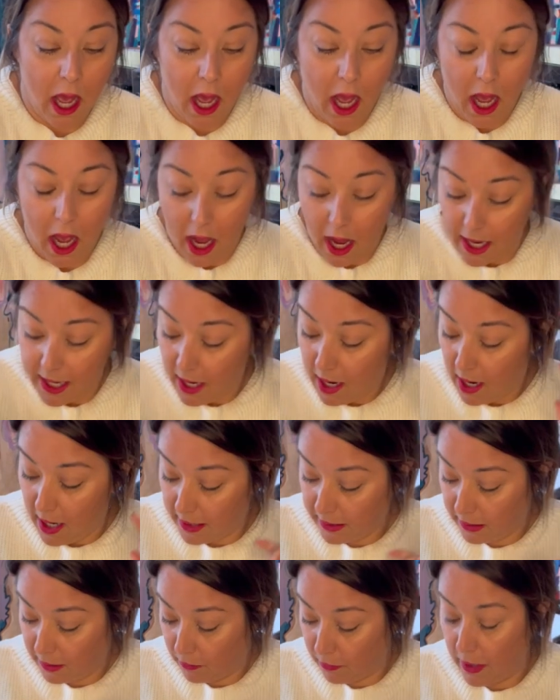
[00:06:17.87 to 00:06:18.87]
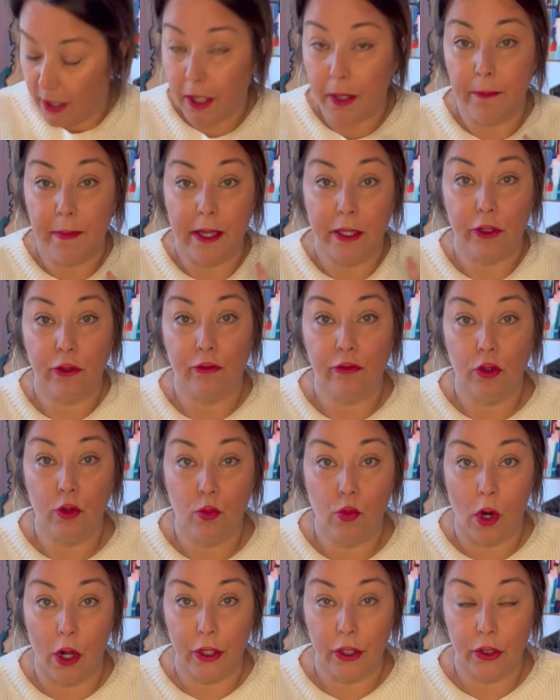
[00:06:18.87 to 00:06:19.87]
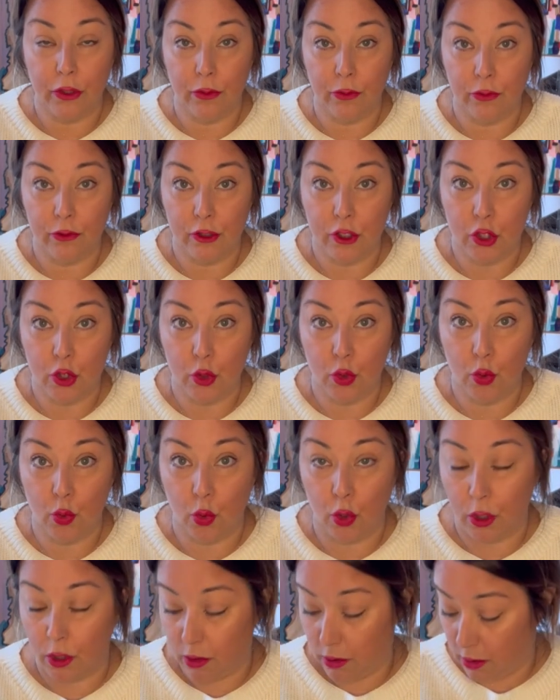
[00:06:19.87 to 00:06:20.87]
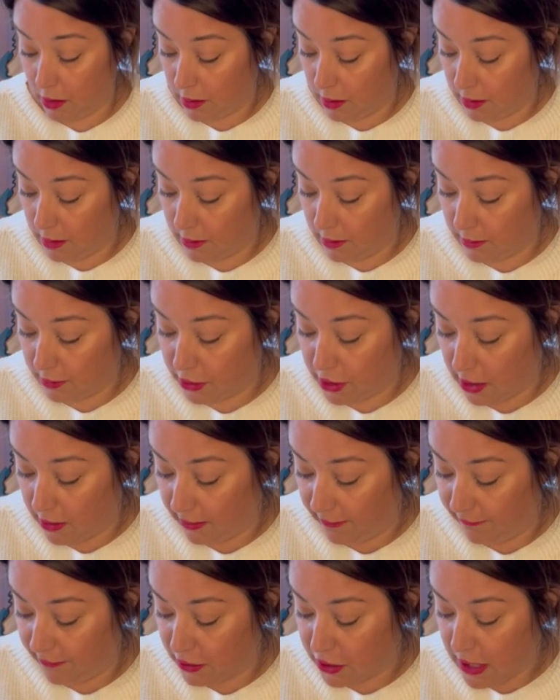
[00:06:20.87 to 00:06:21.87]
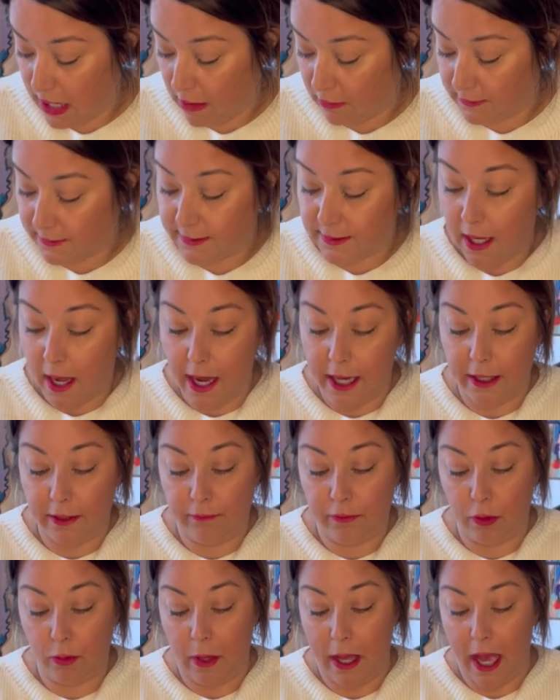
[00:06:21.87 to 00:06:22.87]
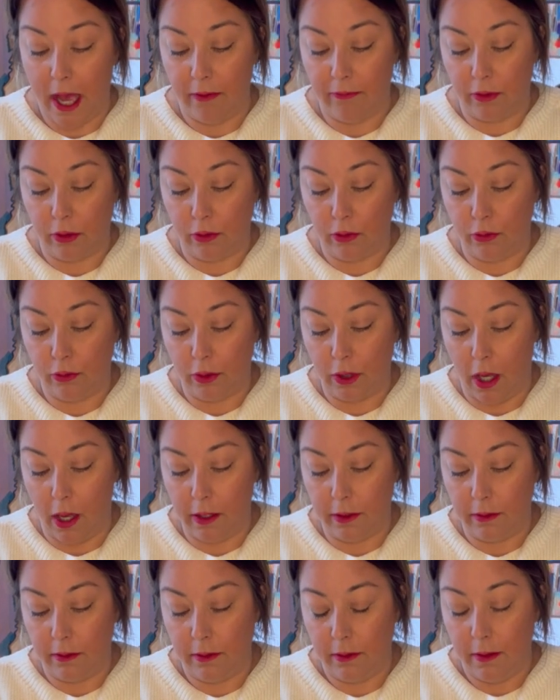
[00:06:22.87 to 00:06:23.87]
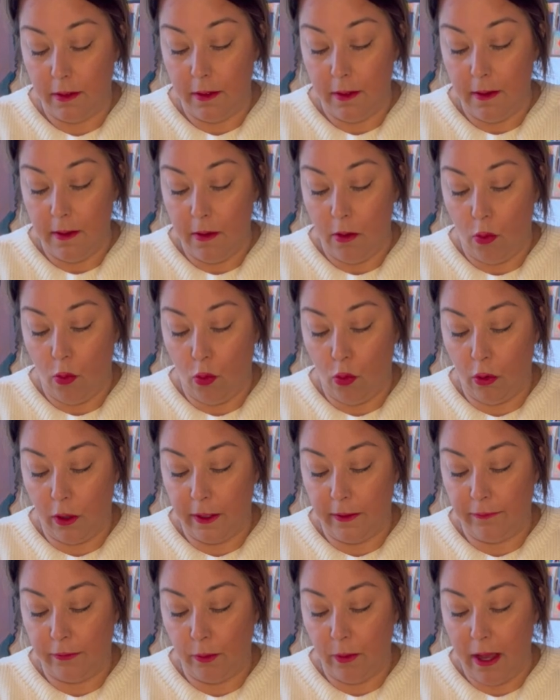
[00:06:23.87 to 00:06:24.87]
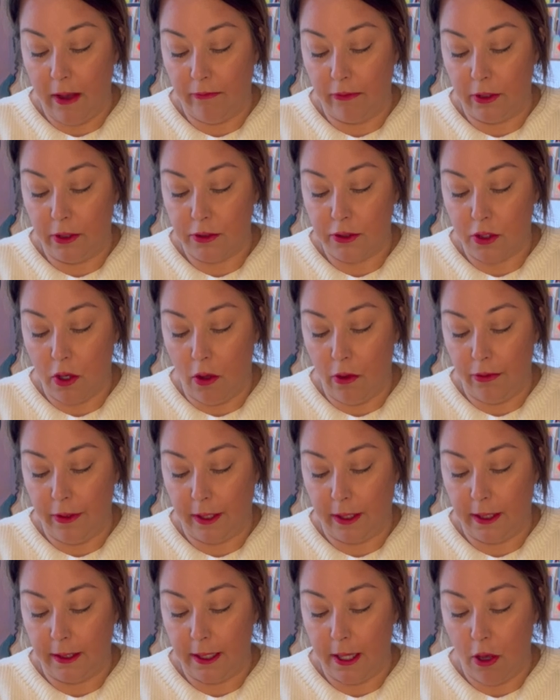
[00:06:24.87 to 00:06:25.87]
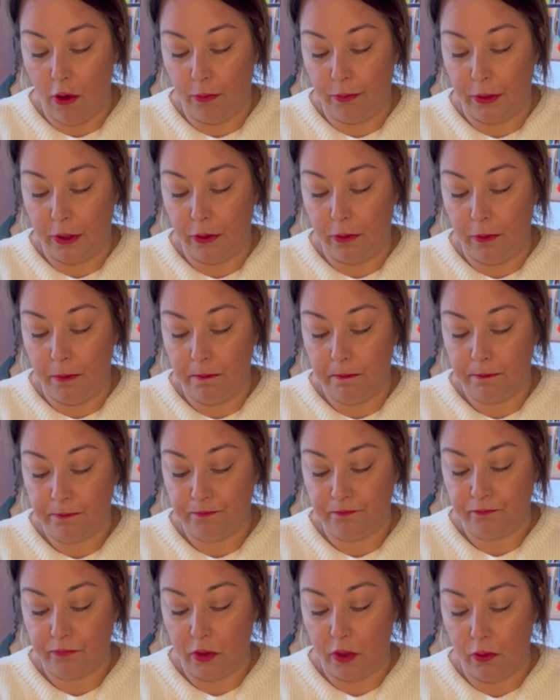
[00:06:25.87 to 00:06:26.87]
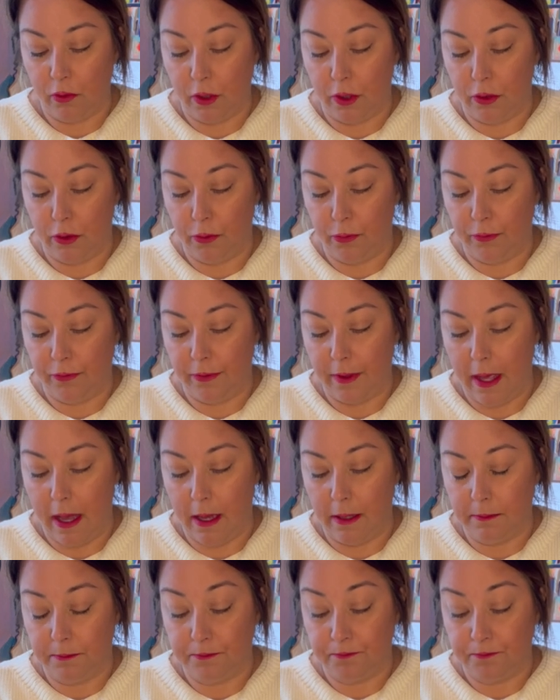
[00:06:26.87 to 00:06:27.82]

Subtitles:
I highly recommend, if you want to use your jellyfish outside, if you have a glue gun or if you have an adult that can help you, you can use that.